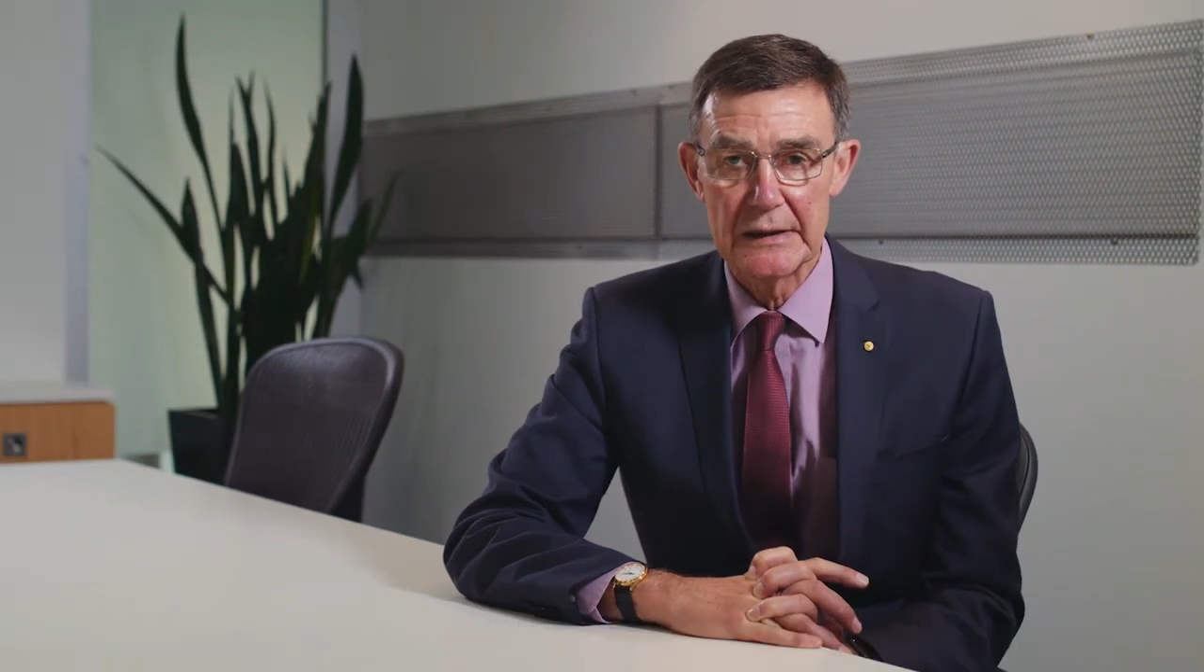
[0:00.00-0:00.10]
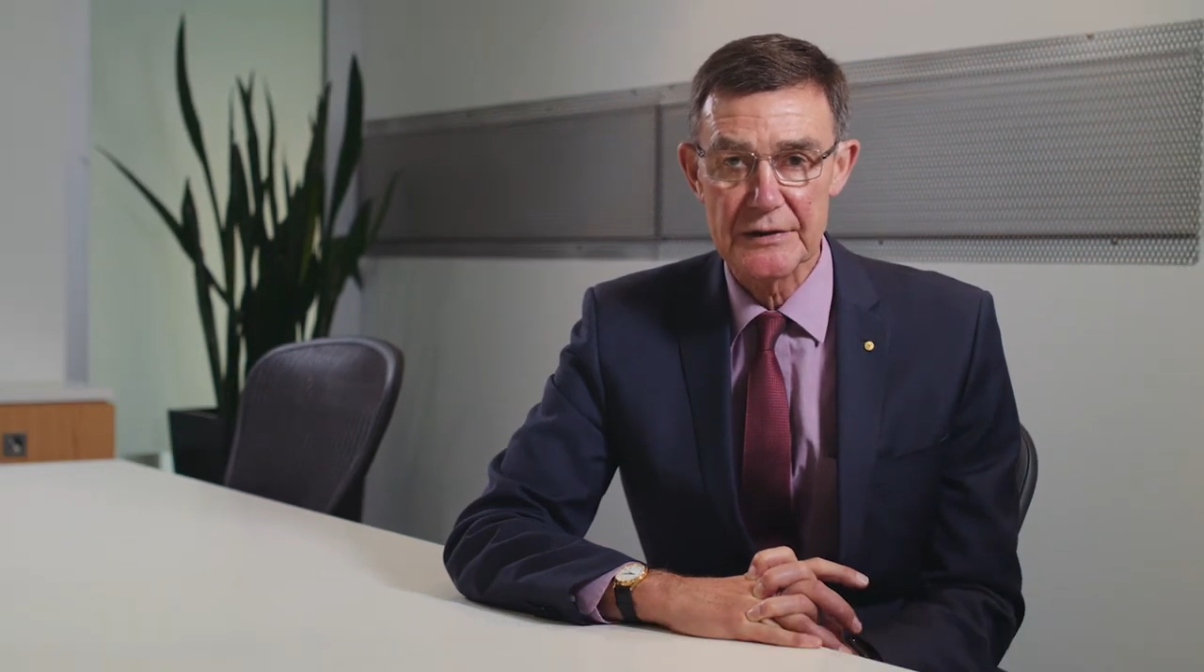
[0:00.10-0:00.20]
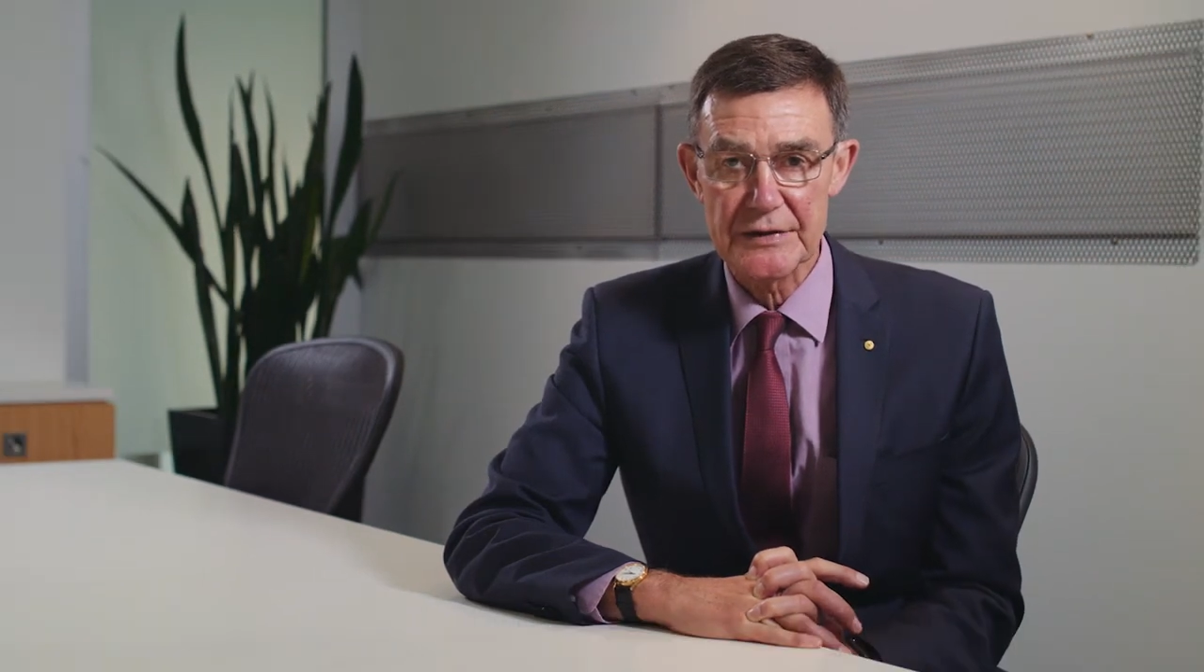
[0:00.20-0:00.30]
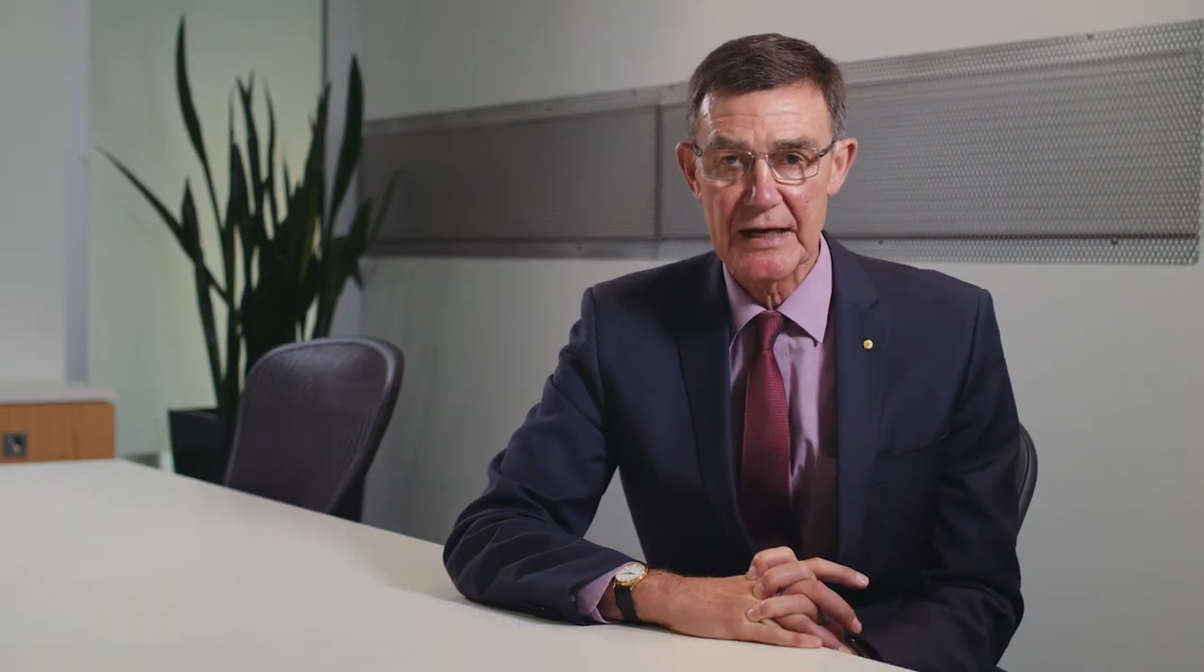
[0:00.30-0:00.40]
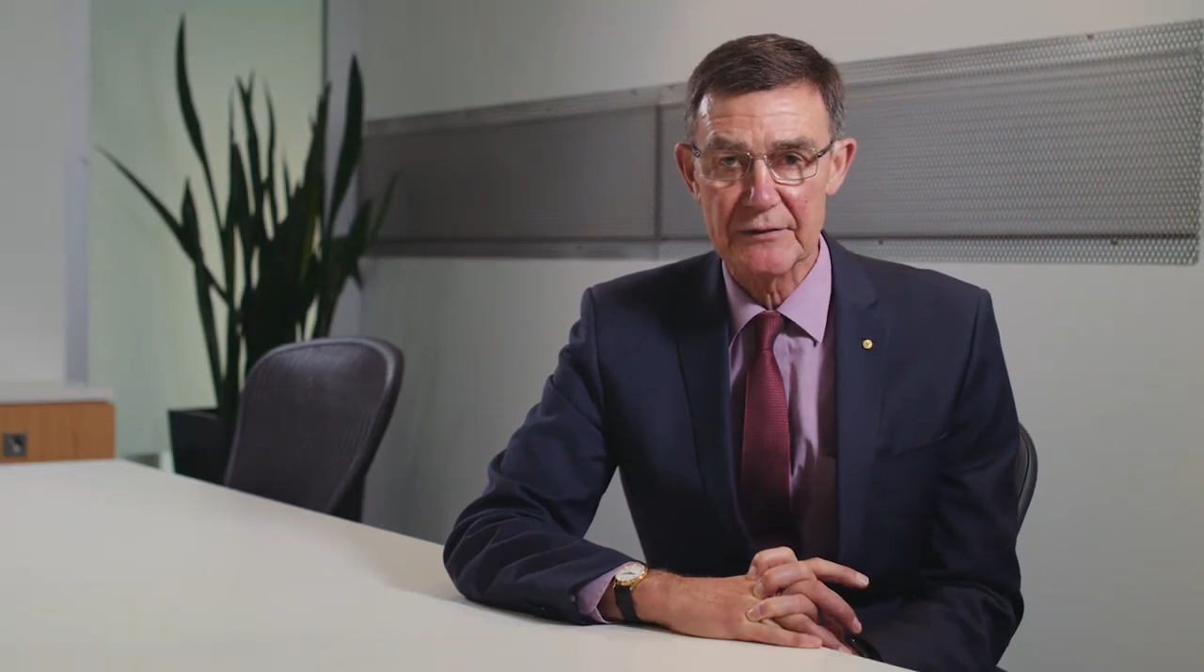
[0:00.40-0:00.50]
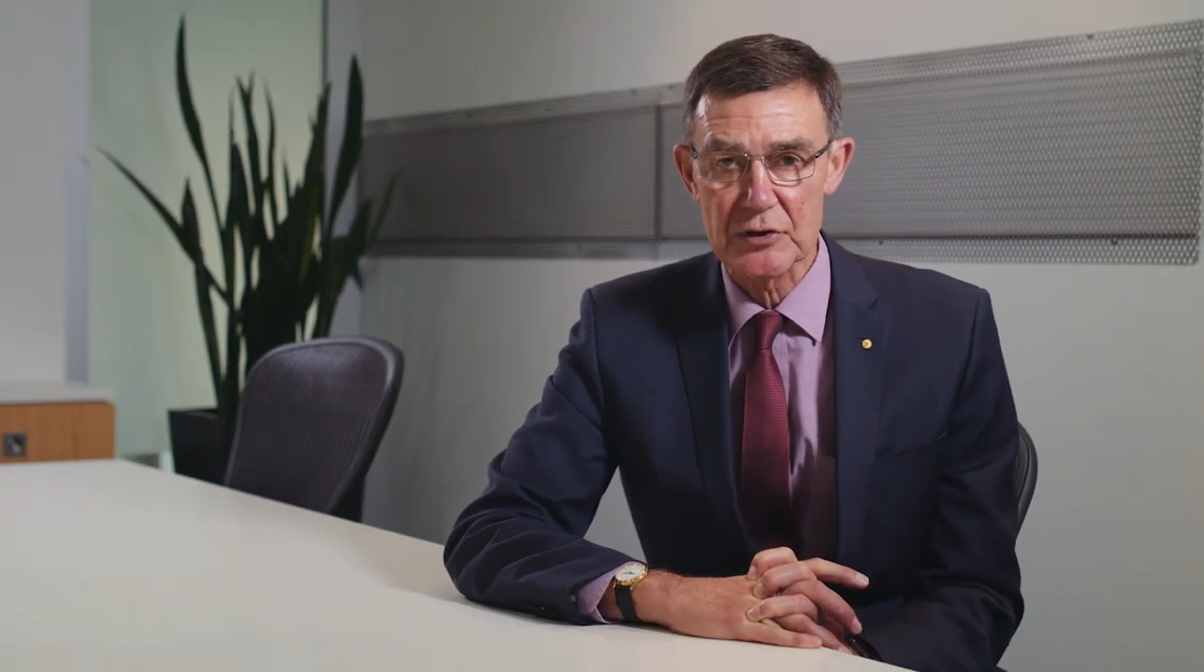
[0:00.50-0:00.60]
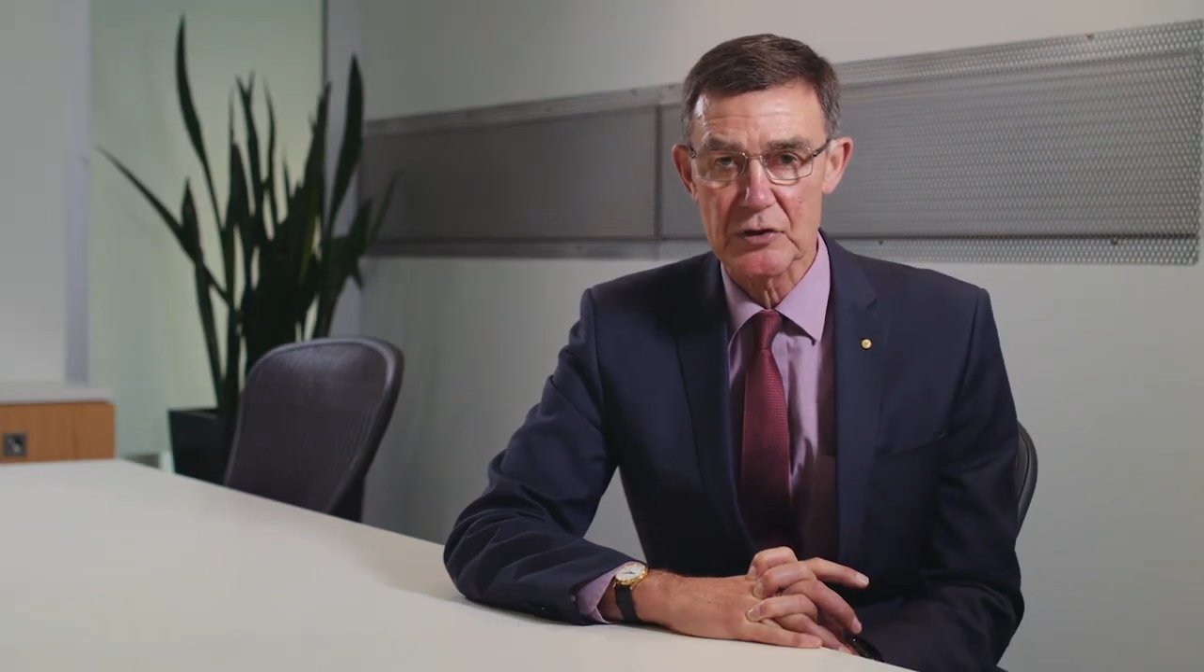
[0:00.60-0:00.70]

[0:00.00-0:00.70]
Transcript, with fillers: In South